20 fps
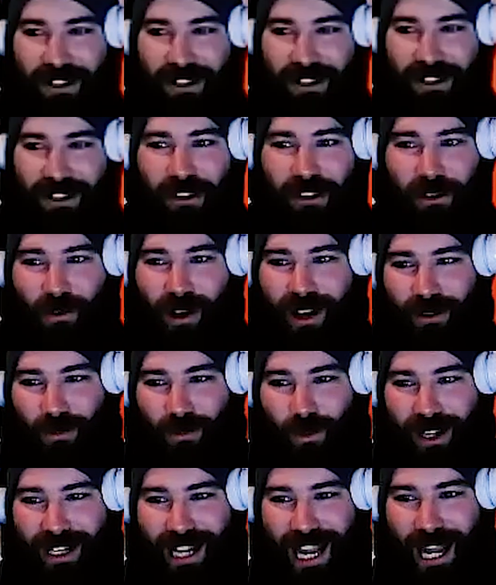only won
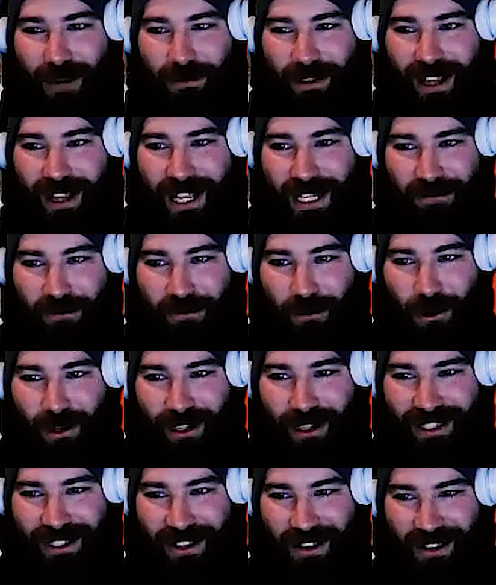one game in the last 4,
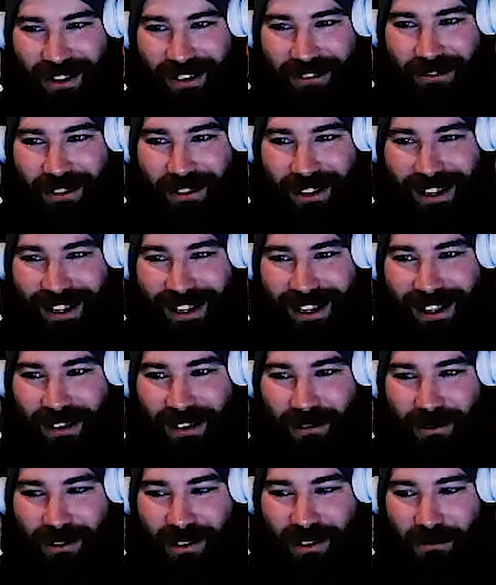so you've
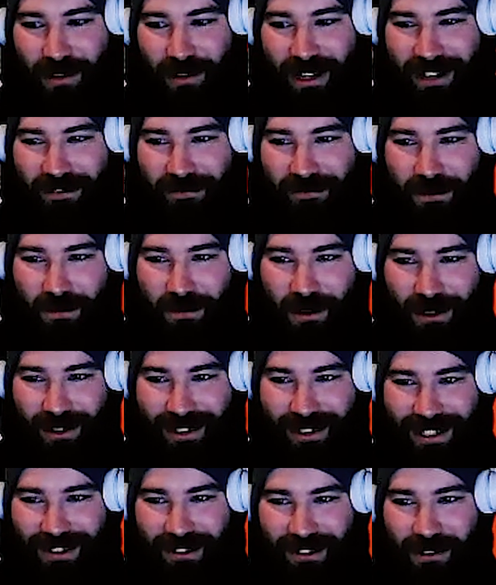a week in
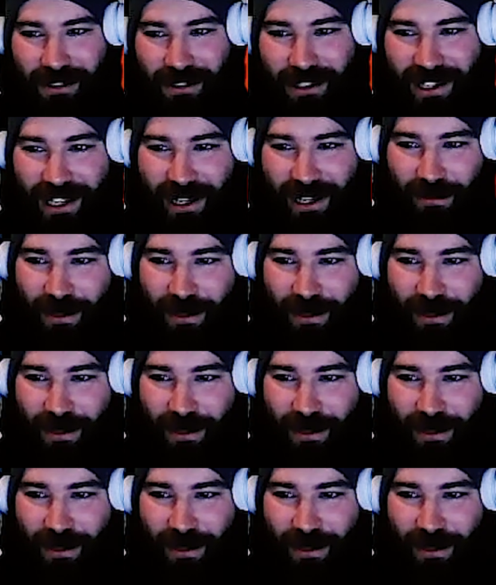football is a long time.